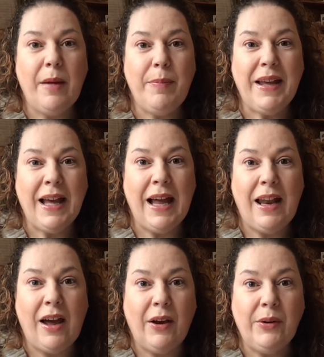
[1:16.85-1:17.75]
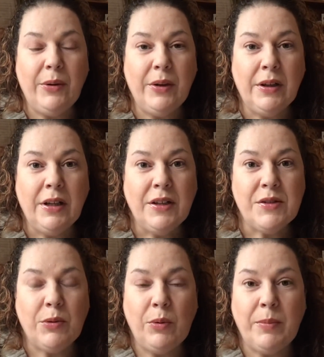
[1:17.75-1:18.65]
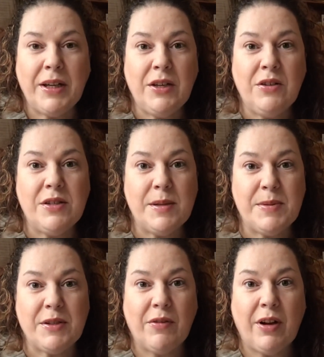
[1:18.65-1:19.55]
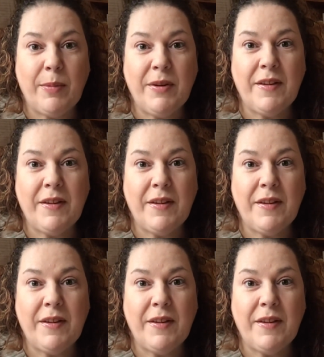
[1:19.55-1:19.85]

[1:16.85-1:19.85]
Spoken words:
big hello to all my new subscribers.